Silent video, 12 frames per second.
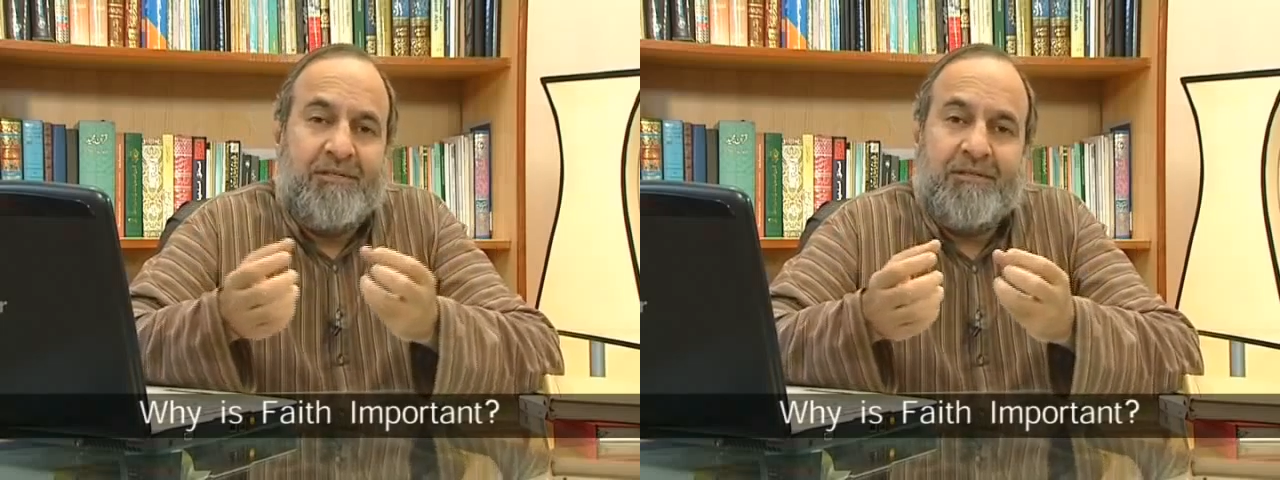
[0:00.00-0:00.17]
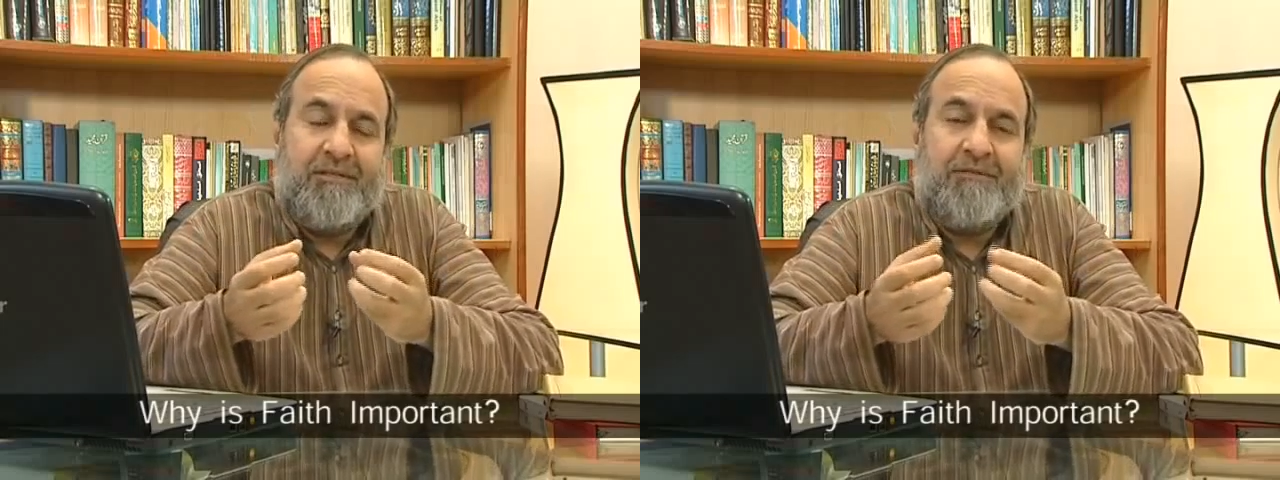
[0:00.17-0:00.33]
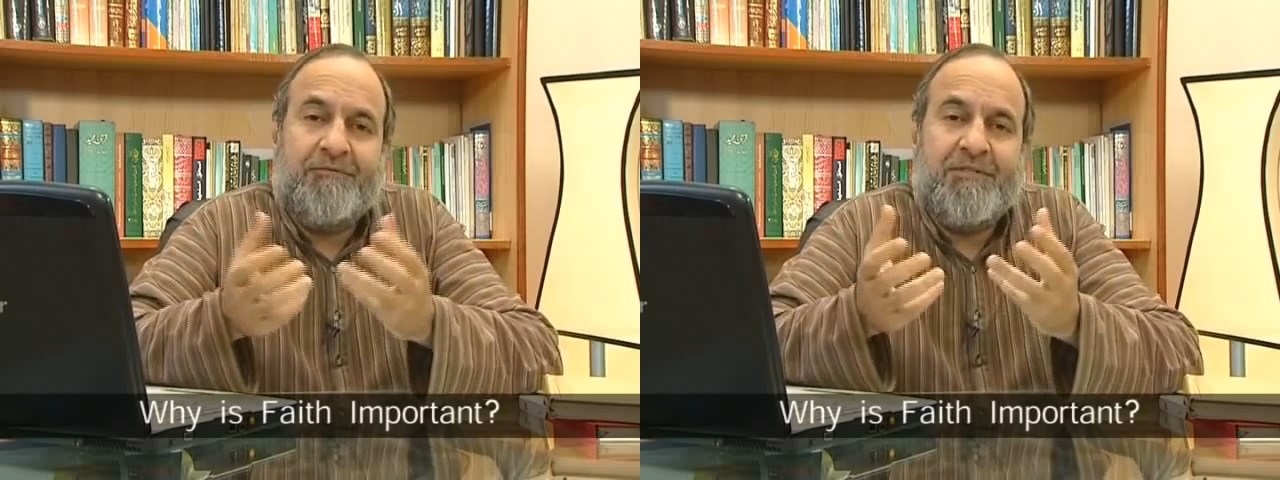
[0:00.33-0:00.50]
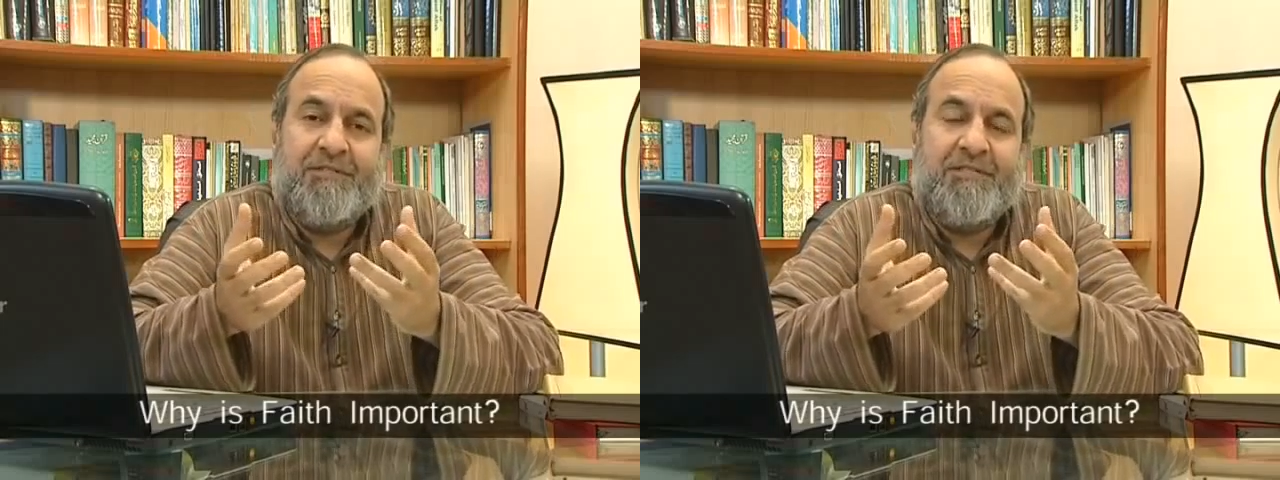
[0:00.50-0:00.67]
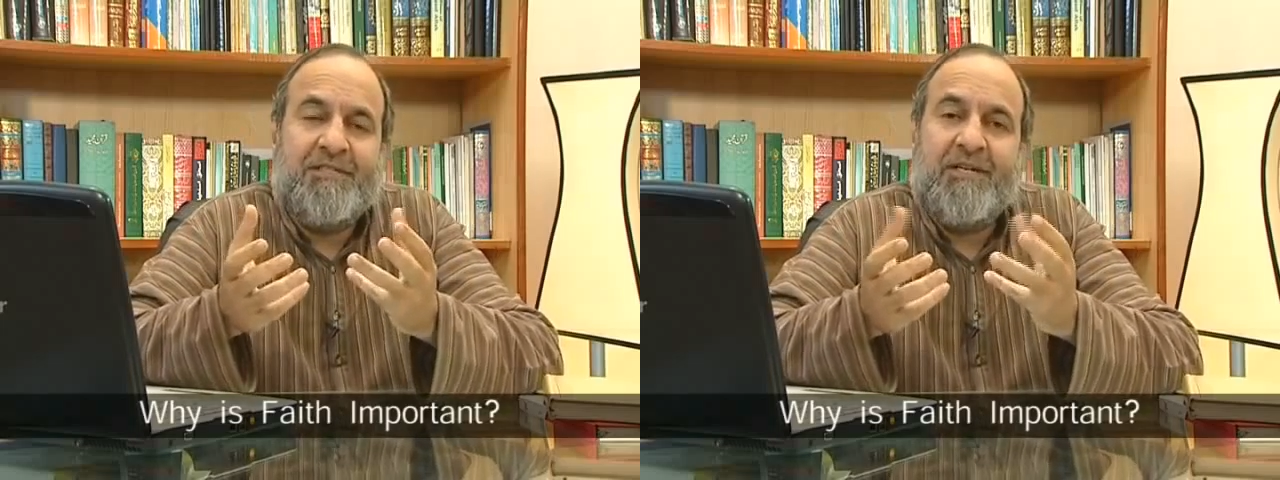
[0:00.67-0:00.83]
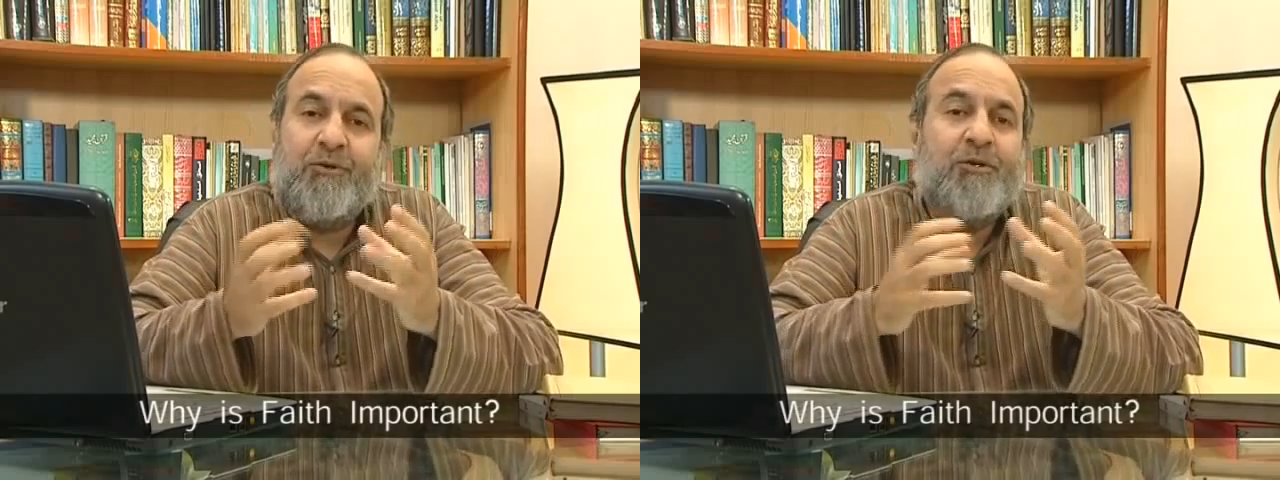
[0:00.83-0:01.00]
the
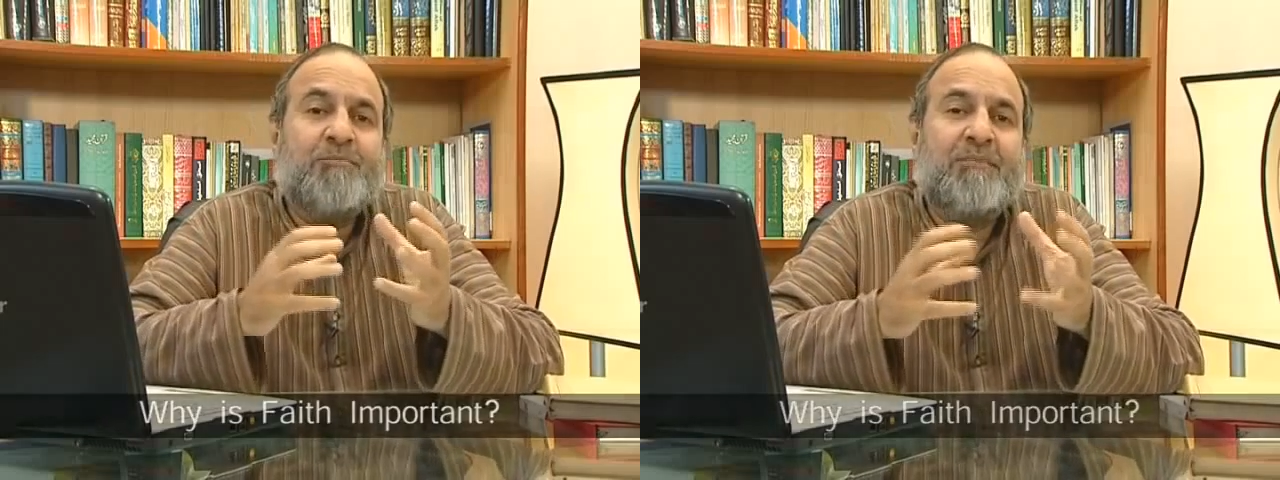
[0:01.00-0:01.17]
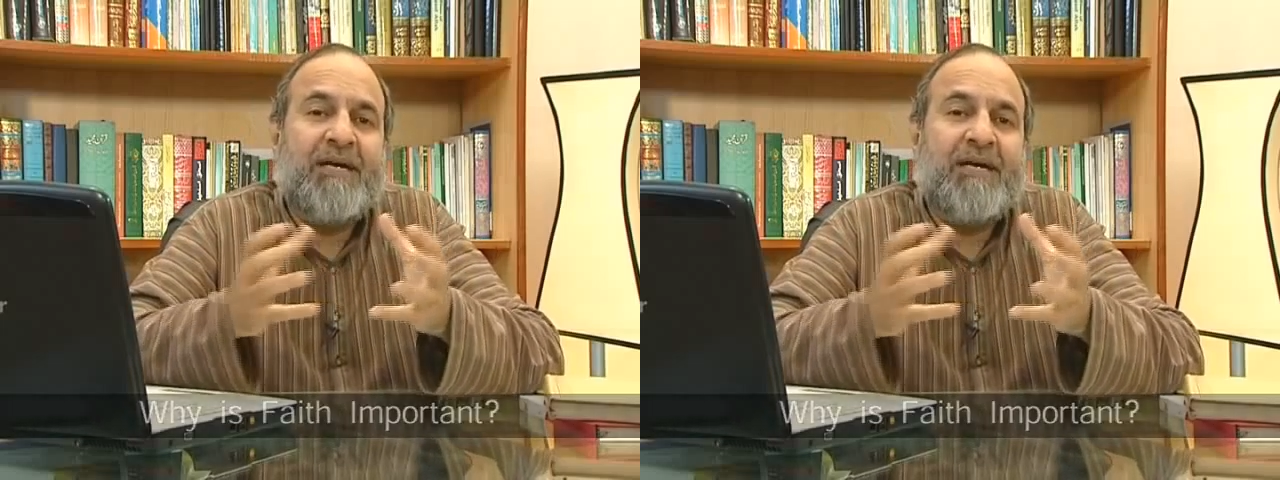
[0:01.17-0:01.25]
differences are not